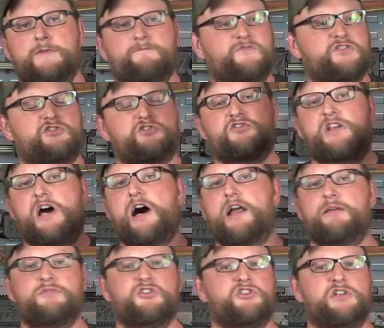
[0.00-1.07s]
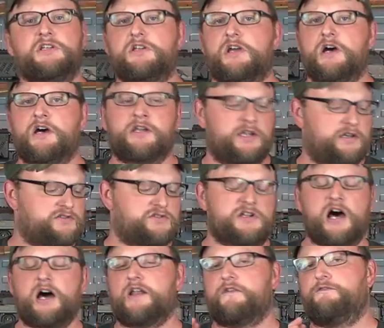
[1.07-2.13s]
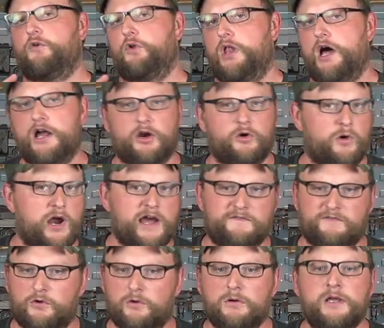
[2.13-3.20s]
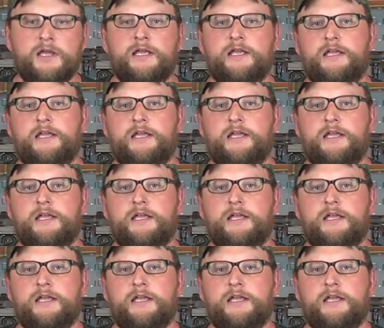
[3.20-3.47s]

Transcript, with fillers: This is not a machine gun. It is not a full auto rifle.